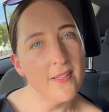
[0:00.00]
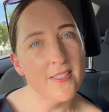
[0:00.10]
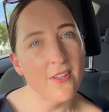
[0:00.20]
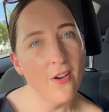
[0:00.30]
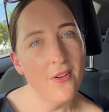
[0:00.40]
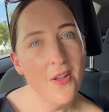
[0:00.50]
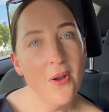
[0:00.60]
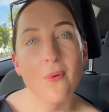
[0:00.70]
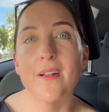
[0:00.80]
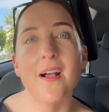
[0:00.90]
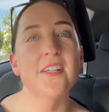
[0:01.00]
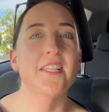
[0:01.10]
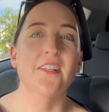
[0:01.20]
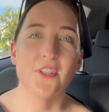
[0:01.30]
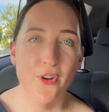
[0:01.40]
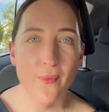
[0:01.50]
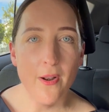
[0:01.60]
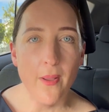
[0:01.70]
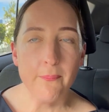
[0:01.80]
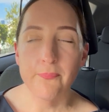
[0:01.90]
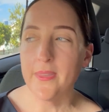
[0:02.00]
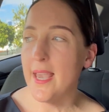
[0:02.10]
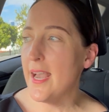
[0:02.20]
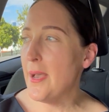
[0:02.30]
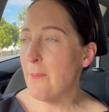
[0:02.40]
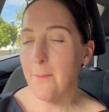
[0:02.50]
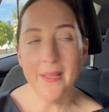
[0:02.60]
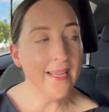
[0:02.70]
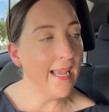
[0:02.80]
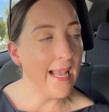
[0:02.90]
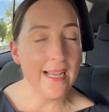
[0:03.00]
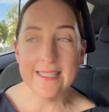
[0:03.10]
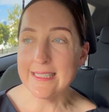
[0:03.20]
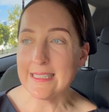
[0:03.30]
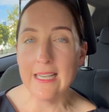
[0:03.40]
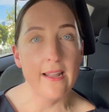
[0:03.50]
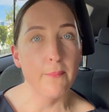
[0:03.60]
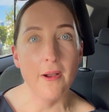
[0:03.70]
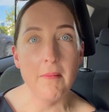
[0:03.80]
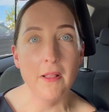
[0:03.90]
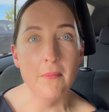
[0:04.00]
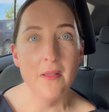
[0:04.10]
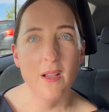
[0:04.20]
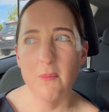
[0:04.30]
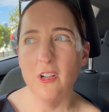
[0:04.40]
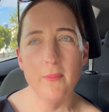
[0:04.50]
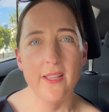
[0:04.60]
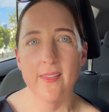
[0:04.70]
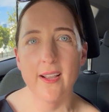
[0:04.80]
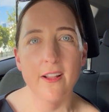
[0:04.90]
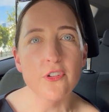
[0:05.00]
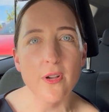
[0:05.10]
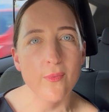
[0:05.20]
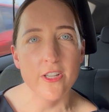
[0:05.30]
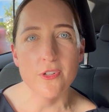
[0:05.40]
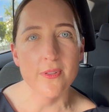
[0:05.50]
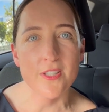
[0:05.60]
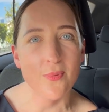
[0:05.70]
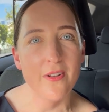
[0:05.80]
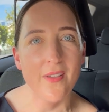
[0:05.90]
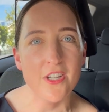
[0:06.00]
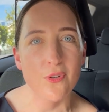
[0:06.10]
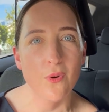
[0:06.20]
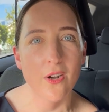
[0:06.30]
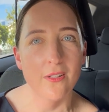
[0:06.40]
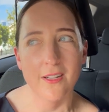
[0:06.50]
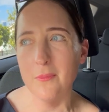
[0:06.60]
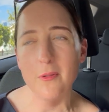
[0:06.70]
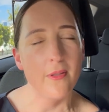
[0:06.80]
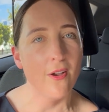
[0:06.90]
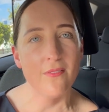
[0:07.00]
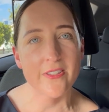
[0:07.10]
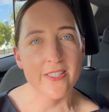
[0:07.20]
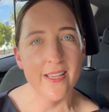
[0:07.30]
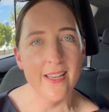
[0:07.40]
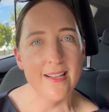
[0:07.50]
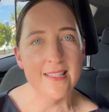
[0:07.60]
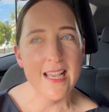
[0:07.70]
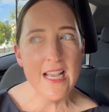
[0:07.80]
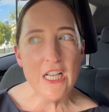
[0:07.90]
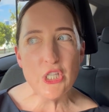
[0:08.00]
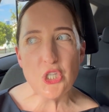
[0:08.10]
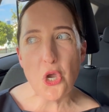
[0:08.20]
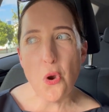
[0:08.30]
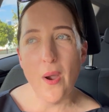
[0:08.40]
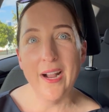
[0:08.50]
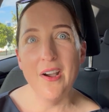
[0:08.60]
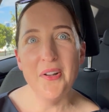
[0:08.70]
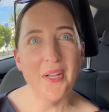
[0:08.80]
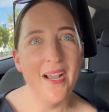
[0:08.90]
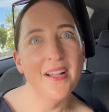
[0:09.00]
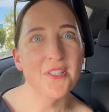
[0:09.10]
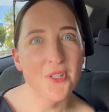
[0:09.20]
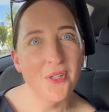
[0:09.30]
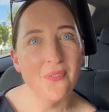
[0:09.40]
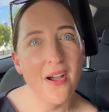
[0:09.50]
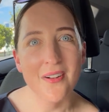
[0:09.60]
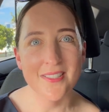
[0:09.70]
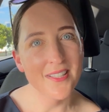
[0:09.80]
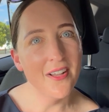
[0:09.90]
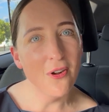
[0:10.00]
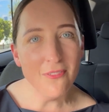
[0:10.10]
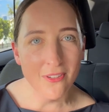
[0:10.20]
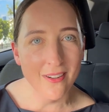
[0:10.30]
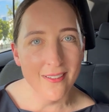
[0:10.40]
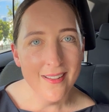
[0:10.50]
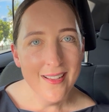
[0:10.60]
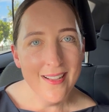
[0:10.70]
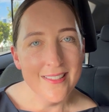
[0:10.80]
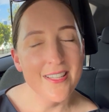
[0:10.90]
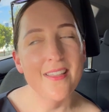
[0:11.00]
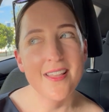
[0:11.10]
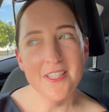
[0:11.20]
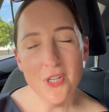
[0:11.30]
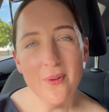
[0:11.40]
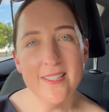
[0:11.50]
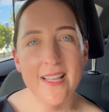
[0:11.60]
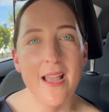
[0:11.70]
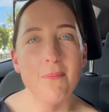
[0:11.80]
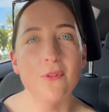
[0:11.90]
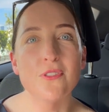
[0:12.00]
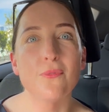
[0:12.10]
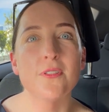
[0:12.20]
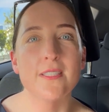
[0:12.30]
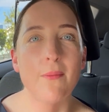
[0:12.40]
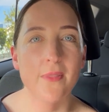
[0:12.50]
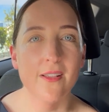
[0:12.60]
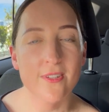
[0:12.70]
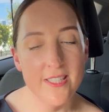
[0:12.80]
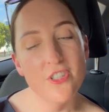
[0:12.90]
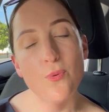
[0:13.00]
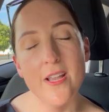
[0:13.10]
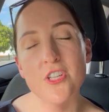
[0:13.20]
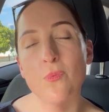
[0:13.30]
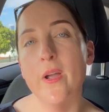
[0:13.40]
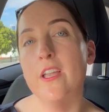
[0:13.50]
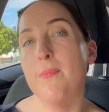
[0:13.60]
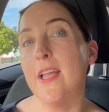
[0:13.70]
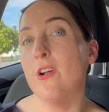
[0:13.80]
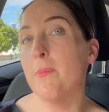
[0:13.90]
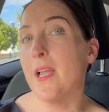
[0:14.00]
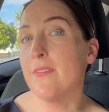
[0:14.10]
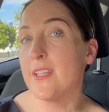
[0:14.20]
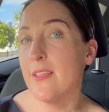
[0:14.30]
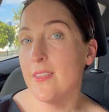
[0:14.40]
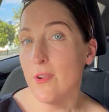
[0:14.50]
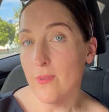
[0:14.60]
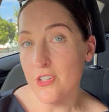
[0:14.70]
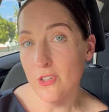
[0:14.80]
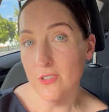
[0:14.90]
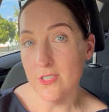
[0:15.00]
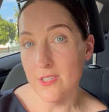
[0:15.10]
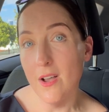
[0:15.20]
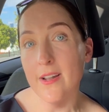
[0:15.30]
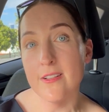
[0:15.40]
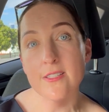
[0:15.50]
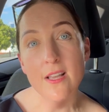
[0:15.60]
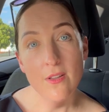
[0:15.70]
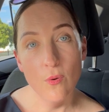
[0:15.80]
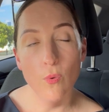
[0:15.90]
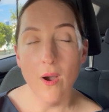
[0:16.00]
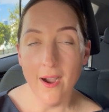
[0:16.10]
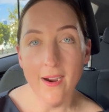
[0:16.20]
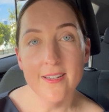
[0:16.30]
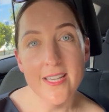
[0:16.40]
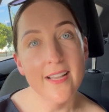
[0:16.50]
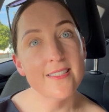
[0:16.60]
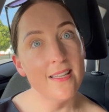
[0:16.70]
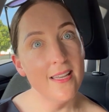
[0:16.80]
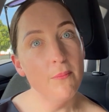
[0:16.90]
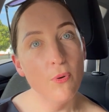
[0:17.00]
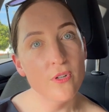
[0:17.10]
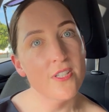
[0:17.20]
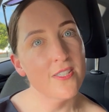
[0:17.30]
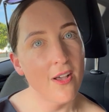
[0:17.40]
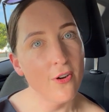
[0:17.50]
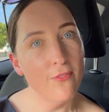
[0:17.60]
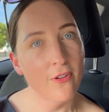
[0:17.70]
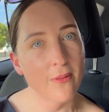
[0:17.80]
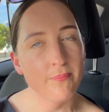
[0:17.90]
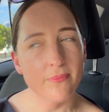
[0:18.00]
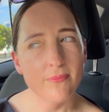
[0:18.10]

months ago, where an architect turned around and went, guys, got a problem. I'm not going to be in the country when you're doing this renovation work. Like, I'm going to be overseas. So I kind of can't certify and sign off on it. So yeah, they're two examples of something or a situation where you may not be able to get the original designers or architects' input to sign off on it.